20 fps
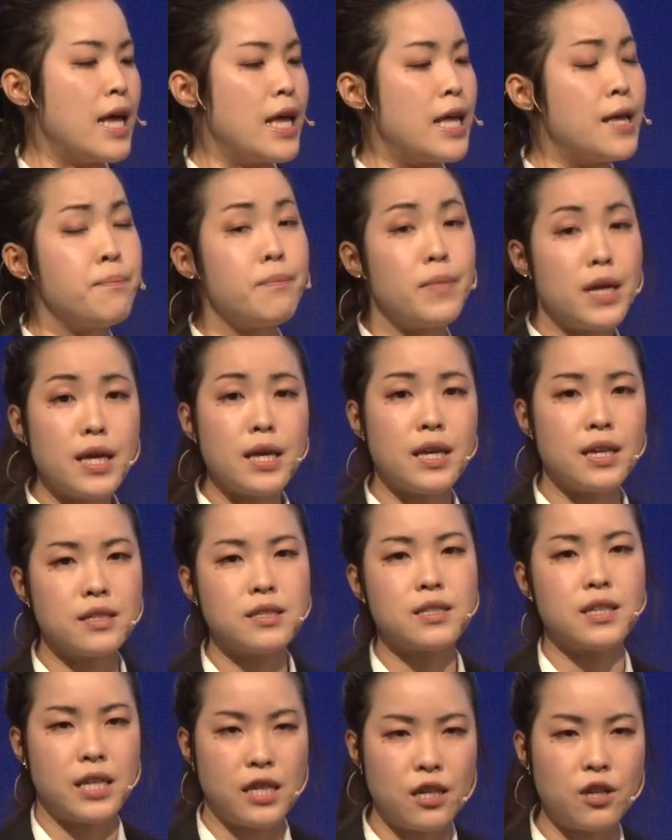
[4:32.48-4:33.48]
It
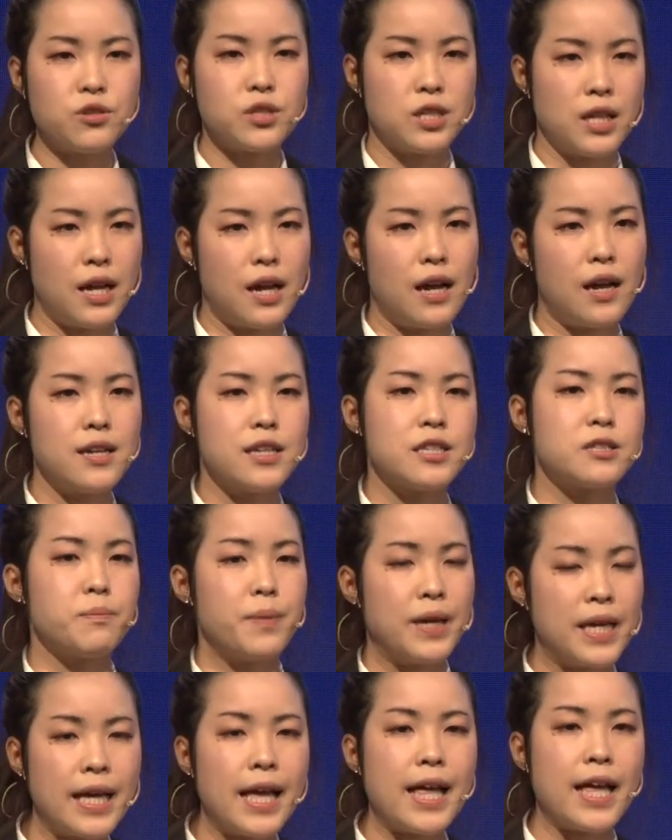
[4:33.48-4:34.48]
means KIOXIA is
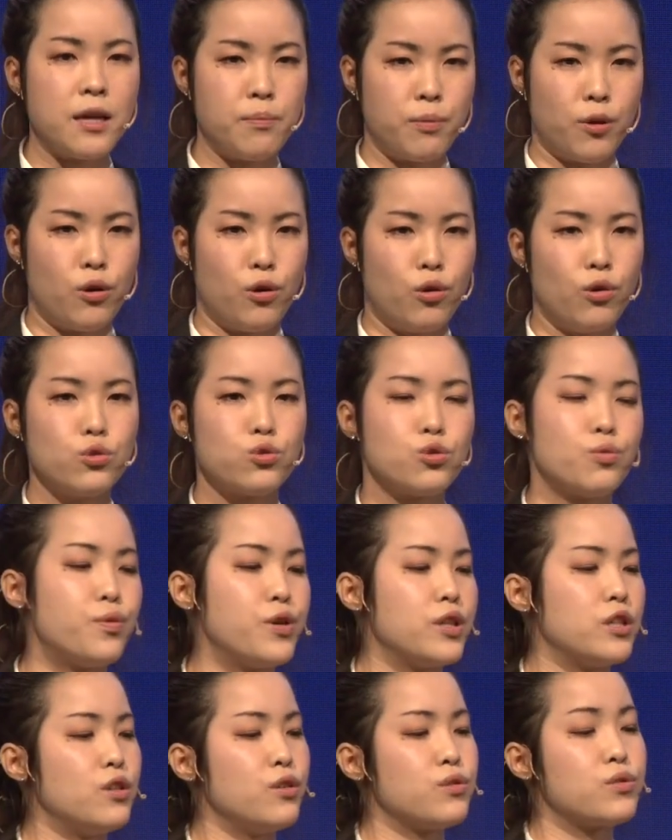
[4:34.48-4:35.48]
being able to
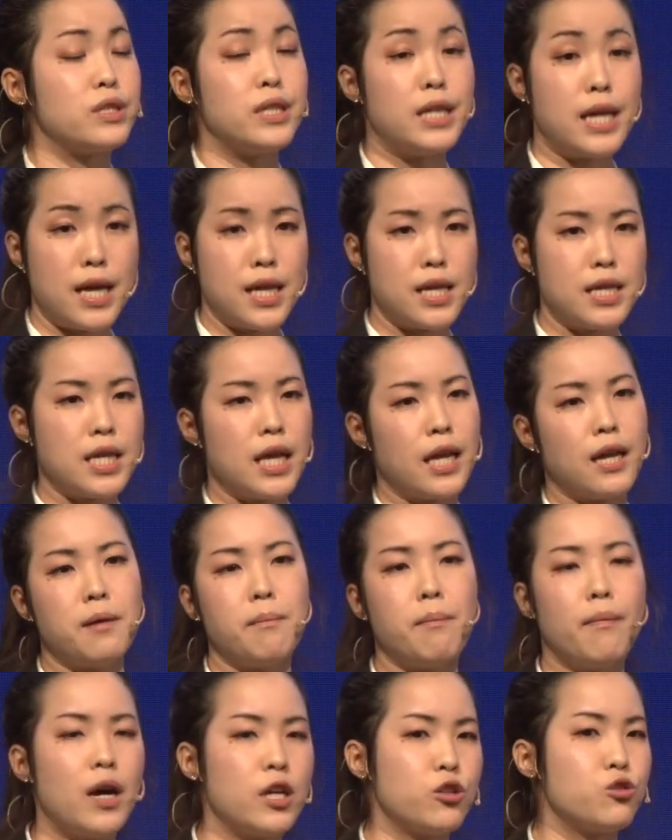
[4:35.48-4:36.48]
produce NAND in a
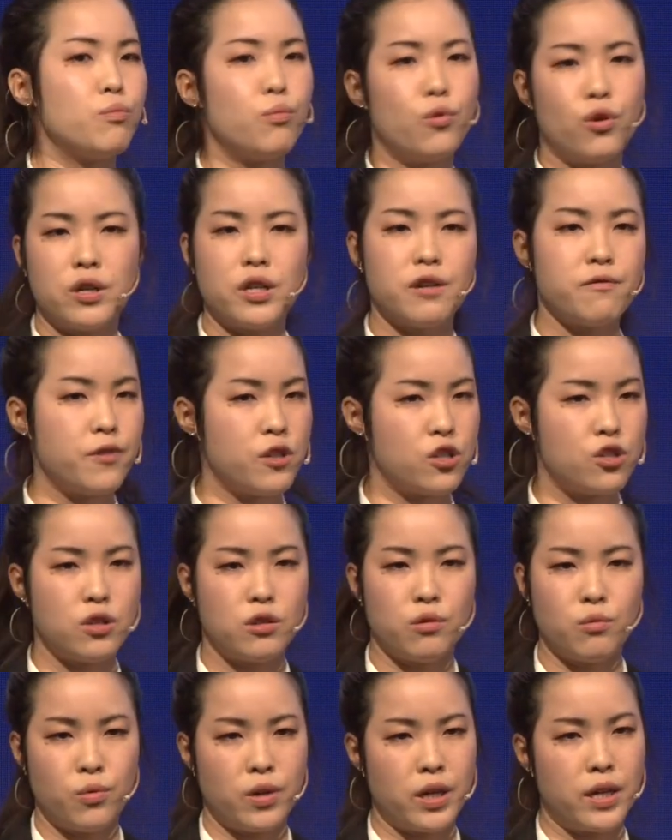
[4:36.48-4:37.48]
much more
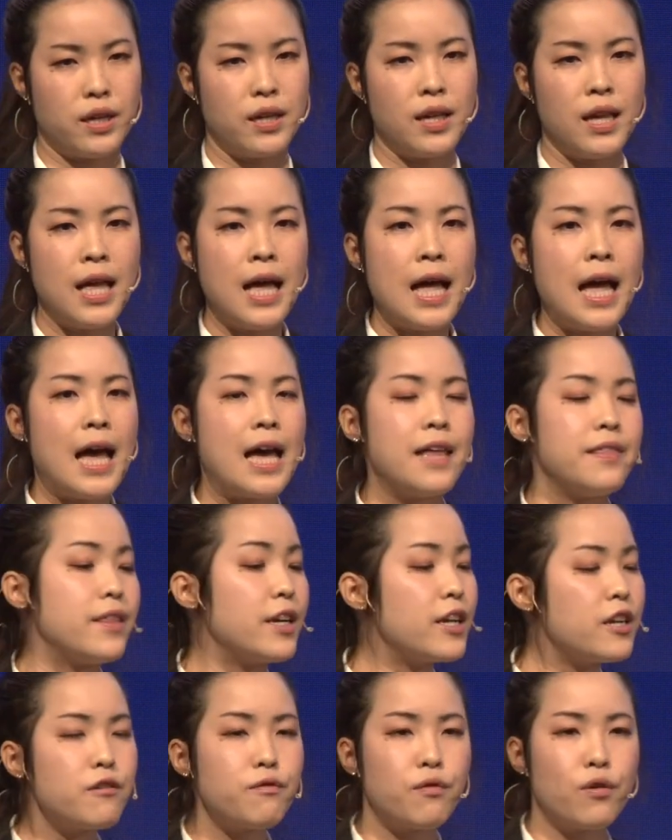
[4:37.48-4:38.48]
efficient way. And
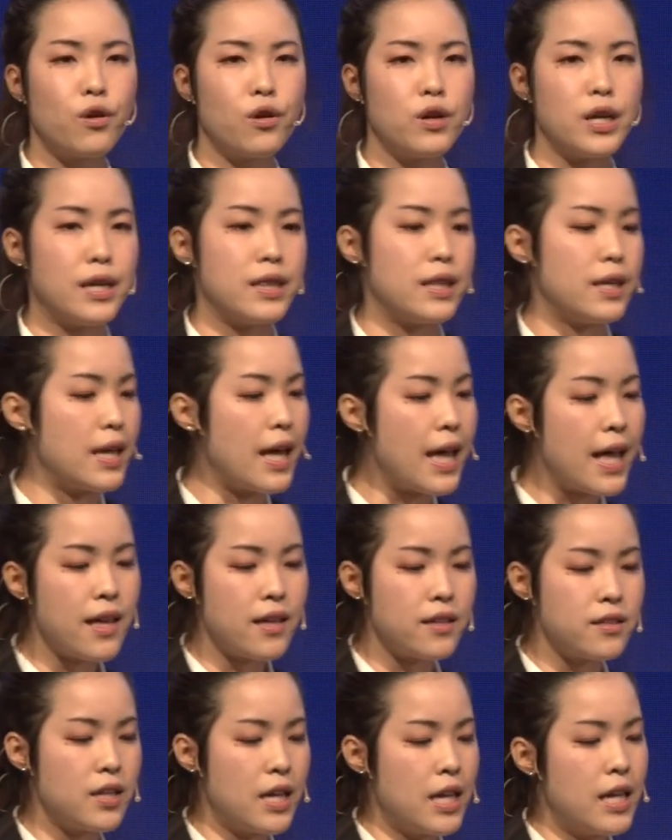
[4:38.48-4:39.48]
therefore, in the
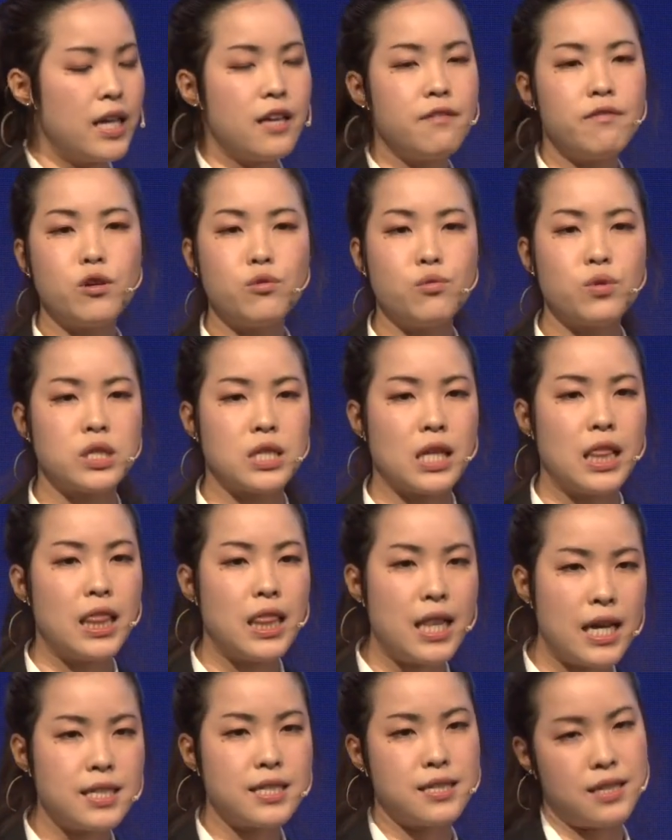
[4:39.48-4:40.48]
end, even with a
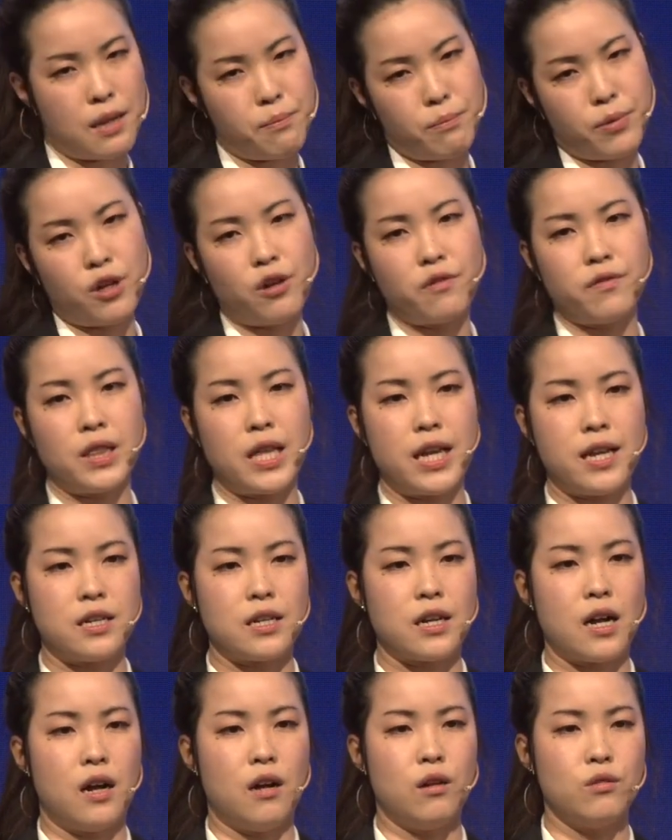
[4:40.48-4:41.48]
less number of layer
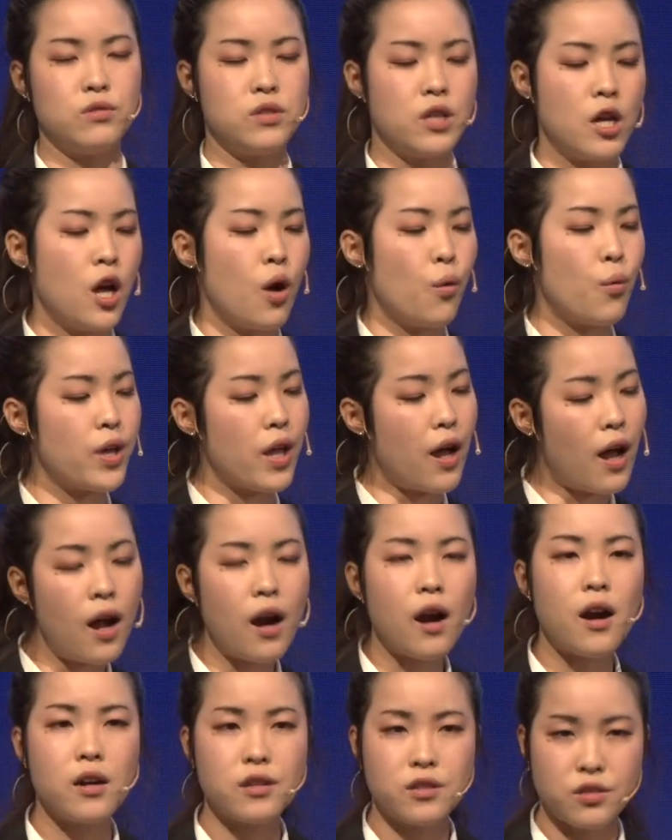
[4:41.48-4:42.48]
count, we
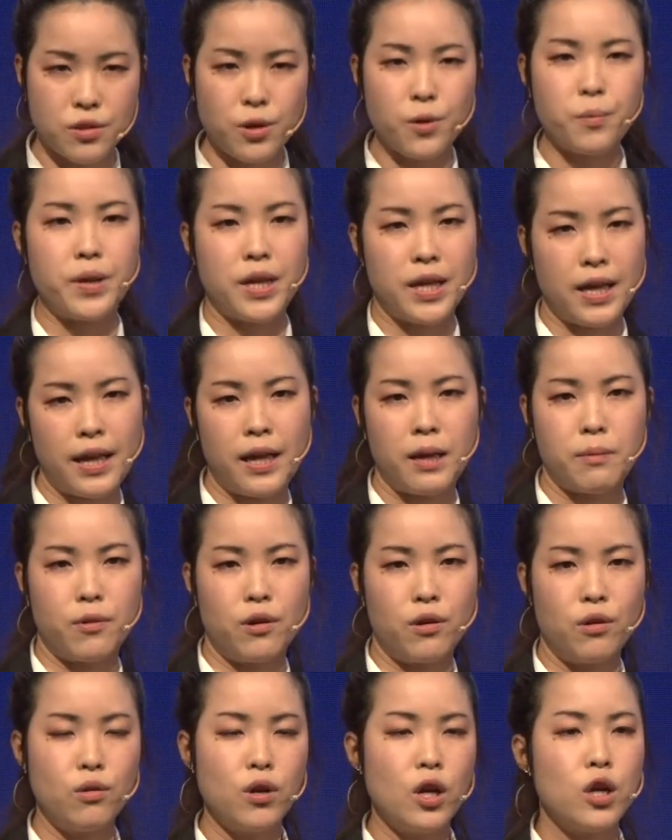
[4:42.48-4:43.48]
are still being
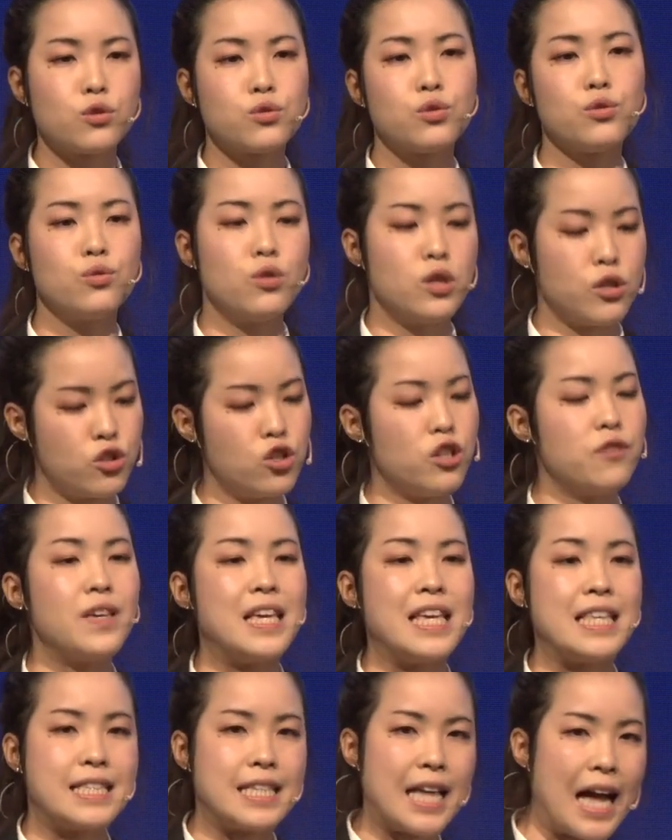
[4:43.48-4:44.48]
able to achieve
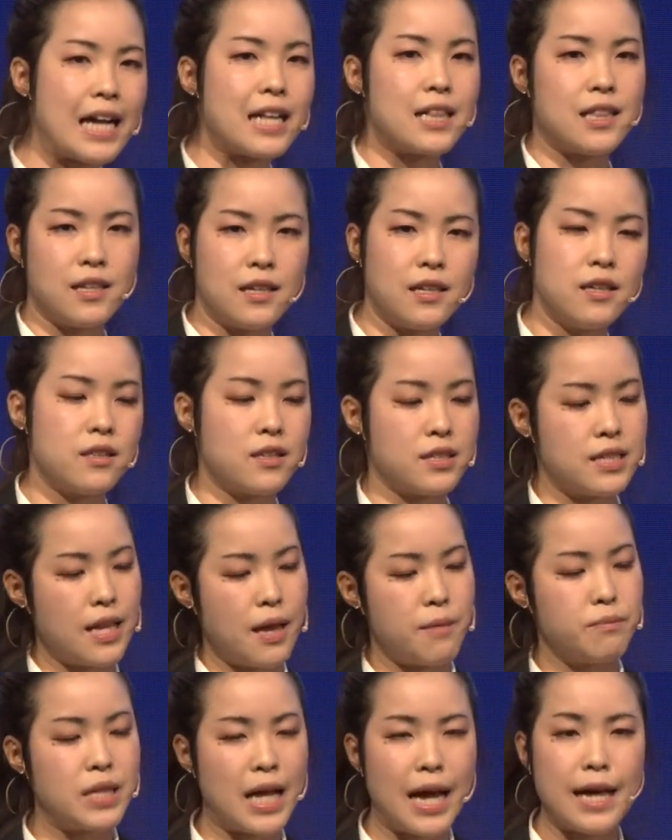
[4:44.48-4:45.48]
exactly the
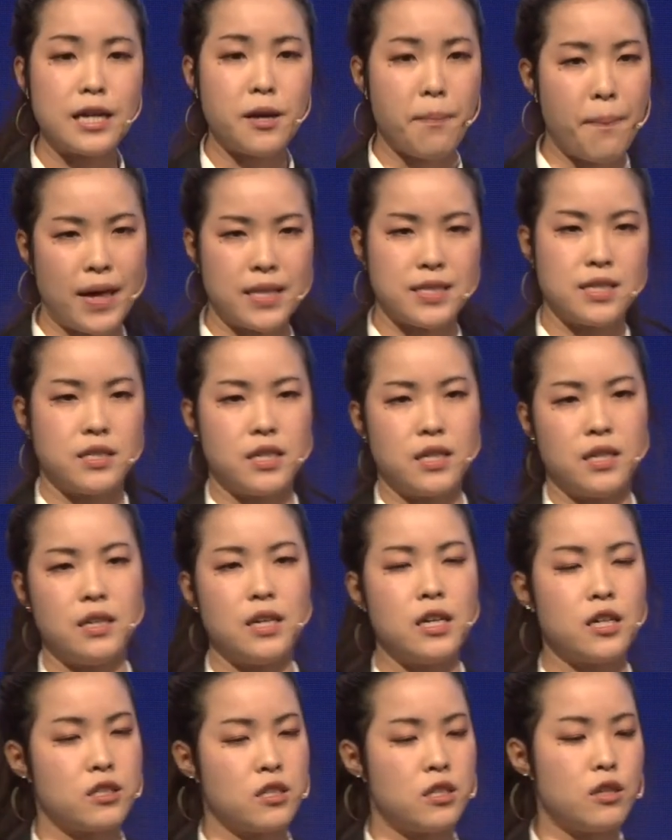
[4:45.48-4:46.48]
same die capacity
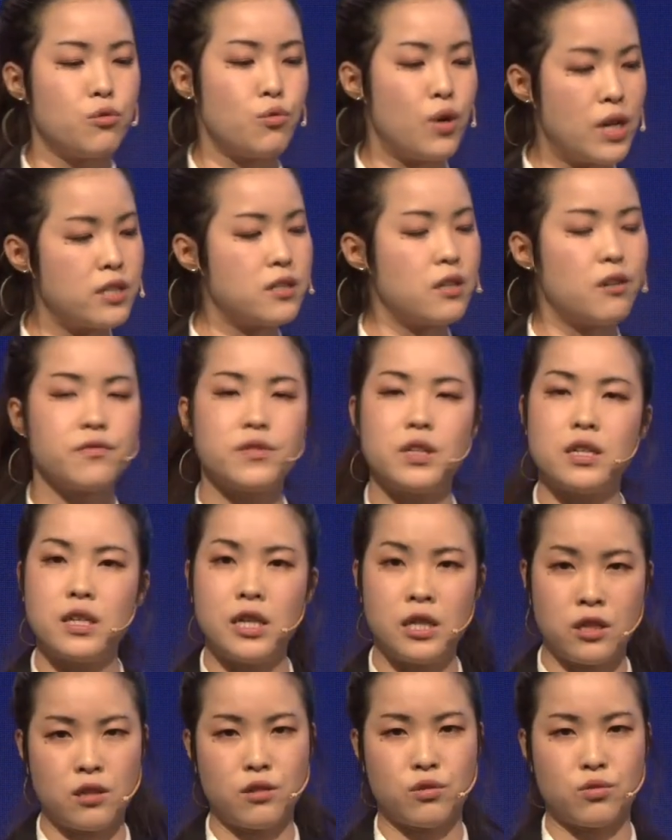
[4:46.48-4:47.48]
as the rest of the
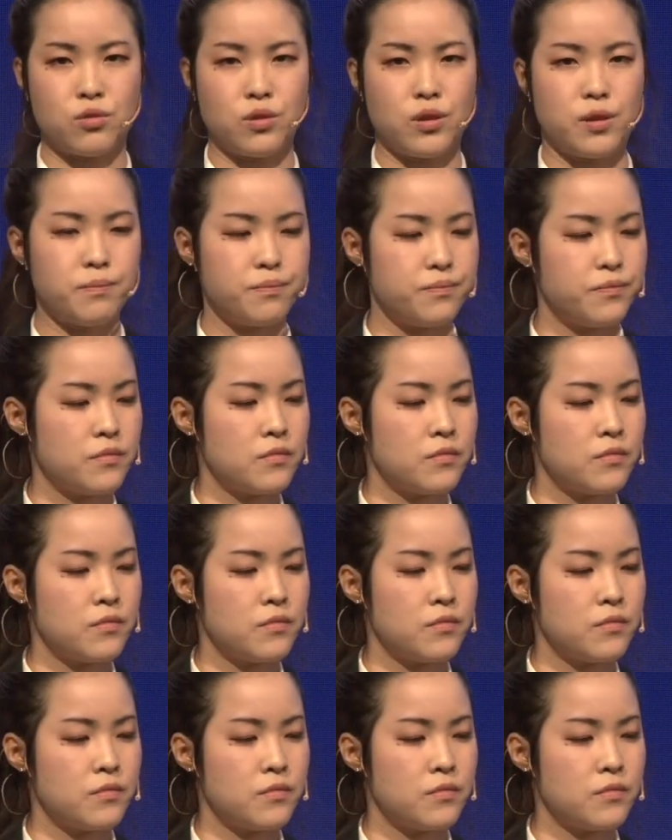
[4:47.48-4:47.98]
industry.